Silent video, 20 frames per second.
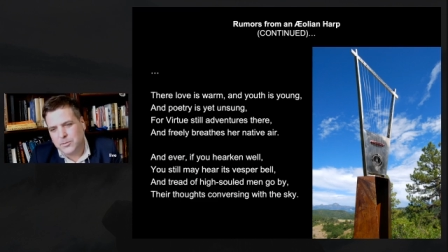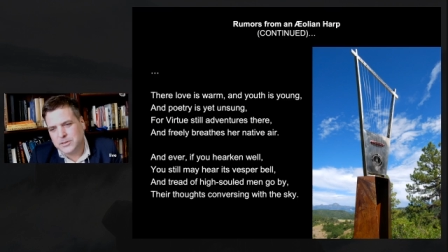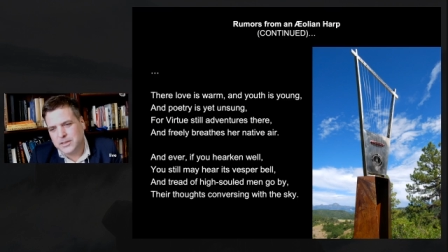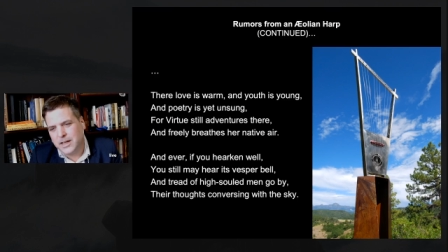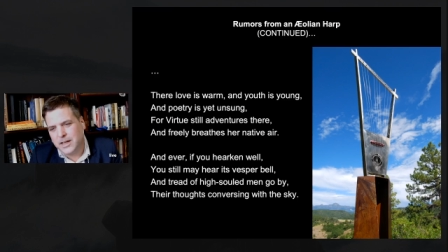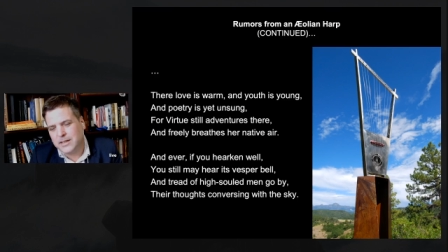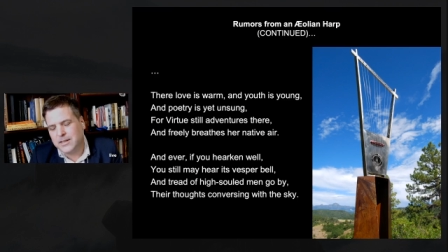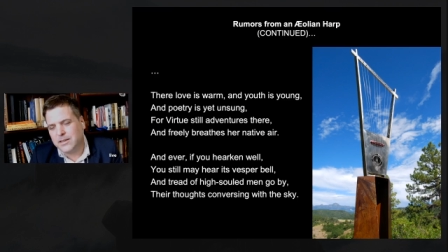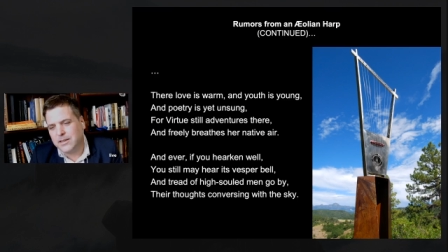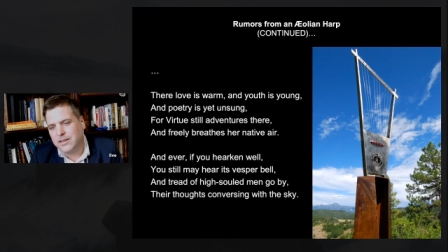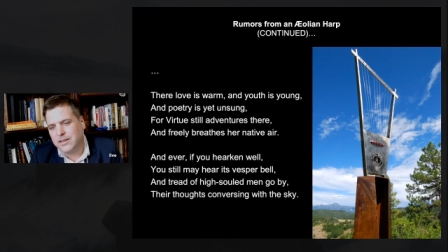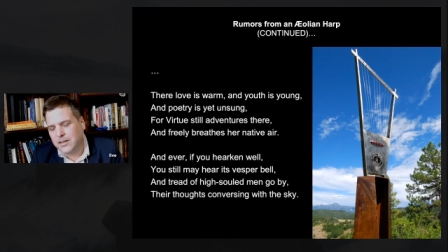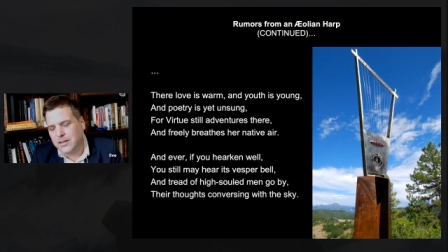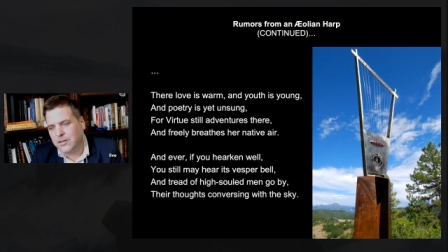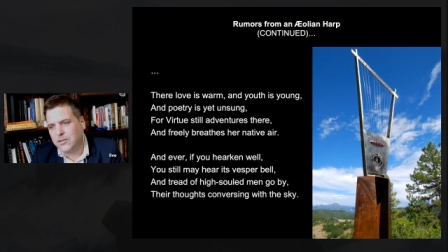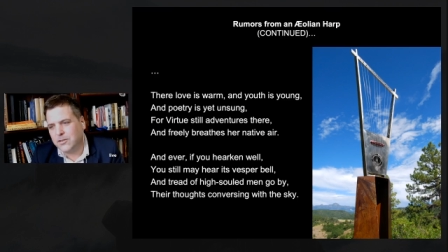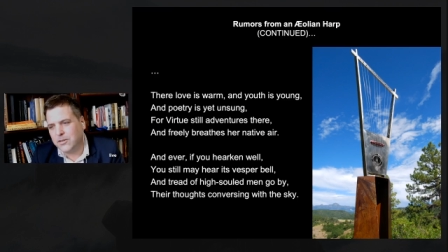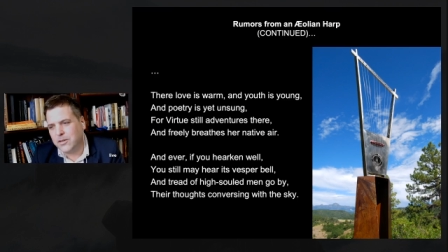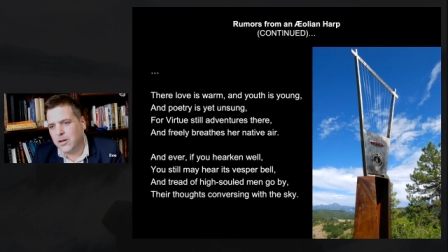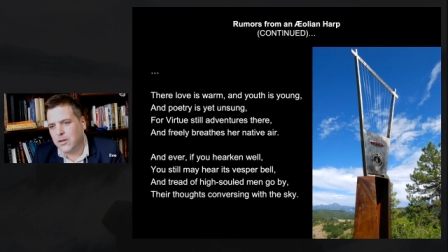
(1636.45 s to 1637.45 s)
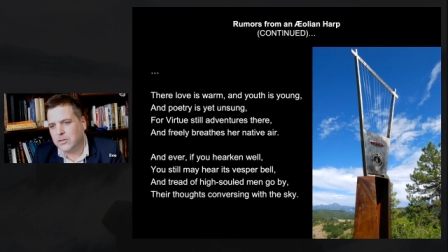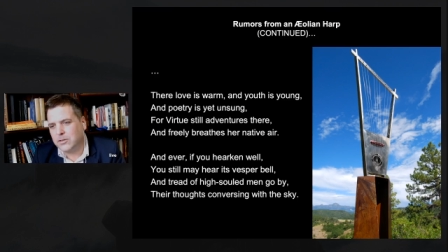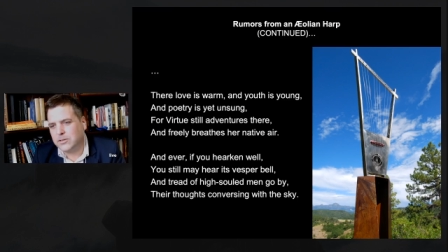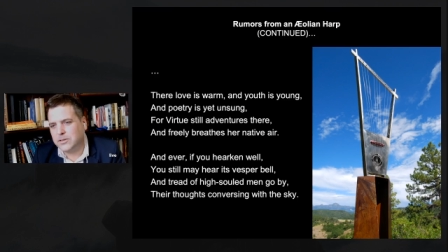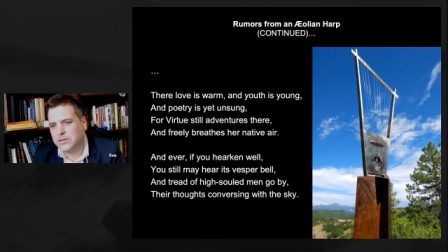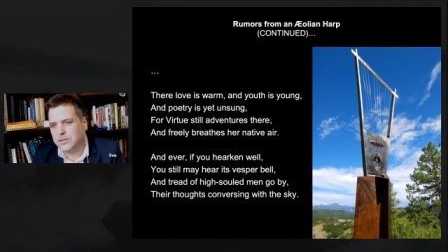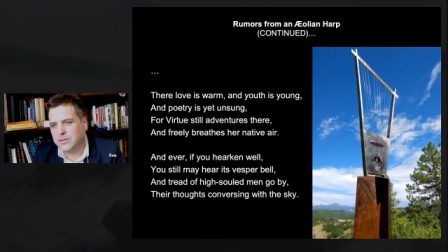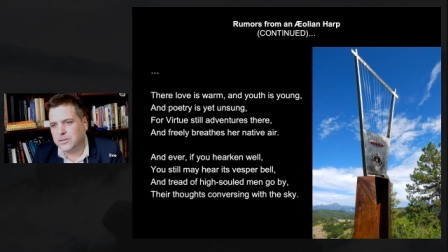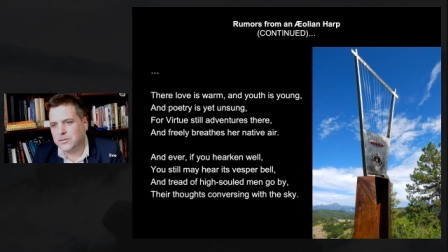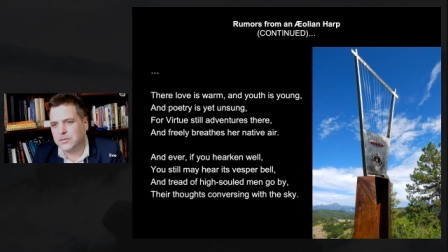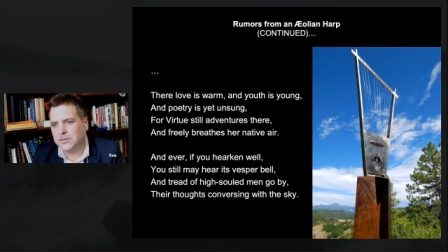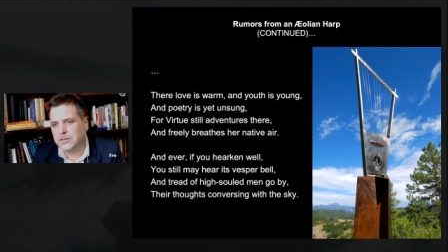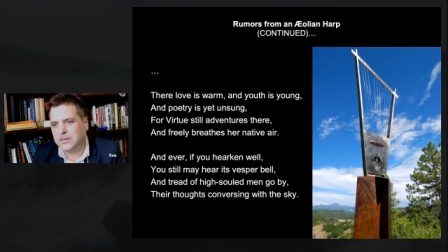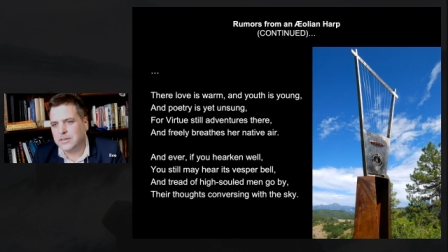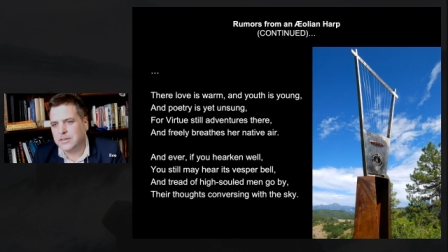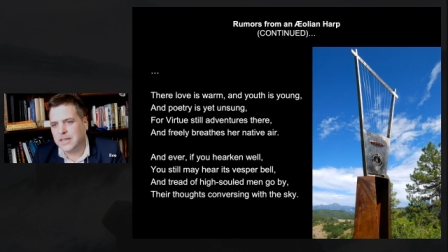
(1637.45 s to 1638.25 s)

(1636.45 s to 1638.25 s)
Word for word: antithetical though to this